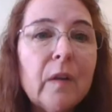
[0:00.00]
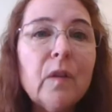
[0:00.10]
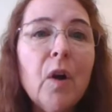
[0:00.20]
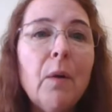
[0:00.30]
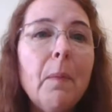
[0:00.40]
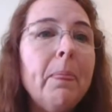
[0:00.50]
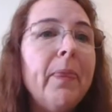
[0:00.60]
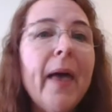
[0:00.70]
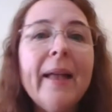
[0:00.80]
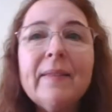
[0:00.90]
So
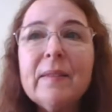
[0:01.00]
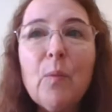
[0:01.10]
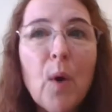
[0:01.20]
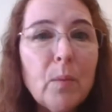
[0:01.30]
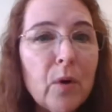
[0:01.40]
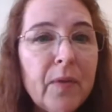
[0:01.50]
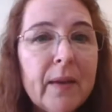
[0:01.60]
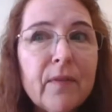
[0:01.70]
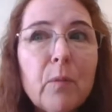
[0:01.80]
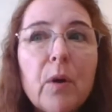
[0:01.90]
that's one more thing
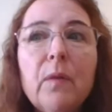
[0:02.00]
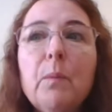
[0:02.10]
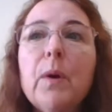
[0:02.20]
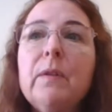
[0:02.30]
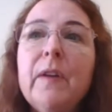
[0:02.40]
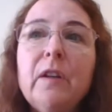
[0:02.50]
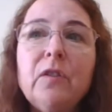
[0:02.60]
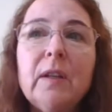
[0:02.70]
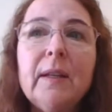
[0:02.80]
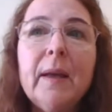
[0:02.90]
for
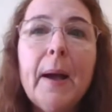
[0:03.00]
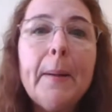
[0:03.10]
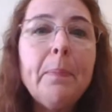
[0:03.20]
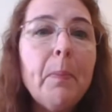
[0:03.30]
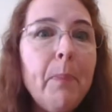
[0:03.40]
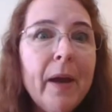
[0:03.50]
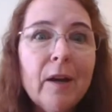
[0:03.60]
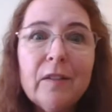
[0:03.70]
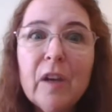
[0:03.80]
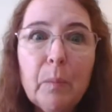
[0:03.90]
motivation.
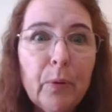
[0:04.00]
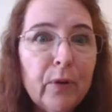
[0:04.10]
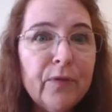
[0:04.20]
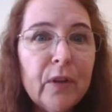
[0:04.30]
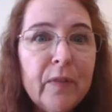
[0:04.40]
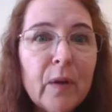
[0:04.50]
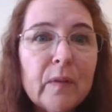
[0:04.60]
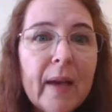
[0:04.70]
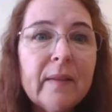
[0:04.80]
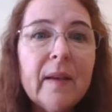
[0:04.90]
Parents can proofread those
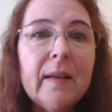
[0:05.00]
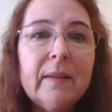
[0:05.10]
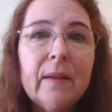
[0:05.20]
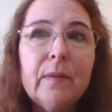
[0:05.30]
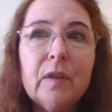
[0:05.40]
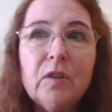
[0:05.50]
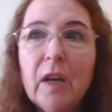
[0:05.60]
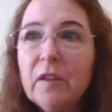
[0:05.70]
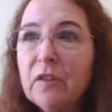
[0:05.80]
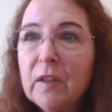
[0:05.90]
essays, give
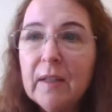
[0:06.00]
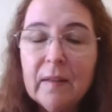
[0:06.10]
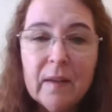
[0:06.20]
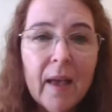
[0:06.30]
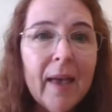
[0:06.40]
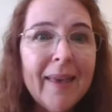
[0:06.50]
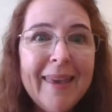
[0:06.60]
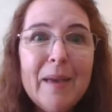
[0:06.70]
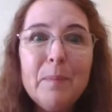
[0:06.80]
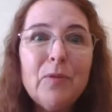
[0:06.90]
suggestions,
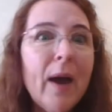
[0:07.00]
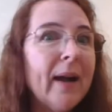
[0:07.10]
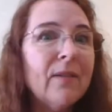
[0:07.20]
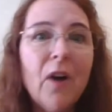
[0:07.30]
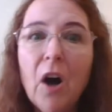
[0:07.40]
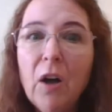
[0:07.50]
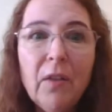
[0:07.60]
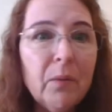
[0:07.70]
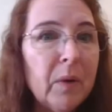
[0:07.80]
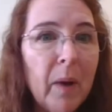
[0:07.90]
keep track of all
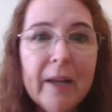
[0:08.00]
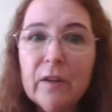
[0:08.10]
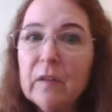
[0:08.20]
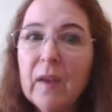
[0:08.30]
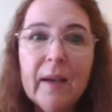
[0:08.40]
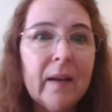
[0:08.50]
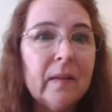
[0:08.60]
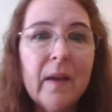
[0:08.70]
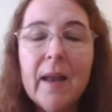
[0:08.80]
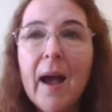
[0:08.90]
the reminders. Like I
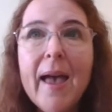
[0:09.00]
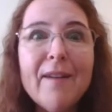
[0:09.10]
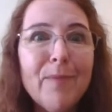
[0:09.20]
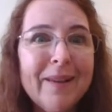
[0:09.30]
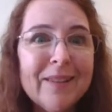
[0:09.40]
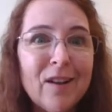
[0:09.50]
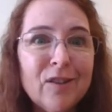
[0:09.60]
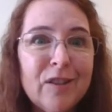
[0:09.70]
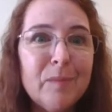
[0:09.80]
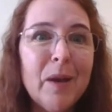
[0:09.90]
said, I have my
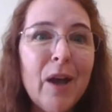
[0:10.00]
scholarship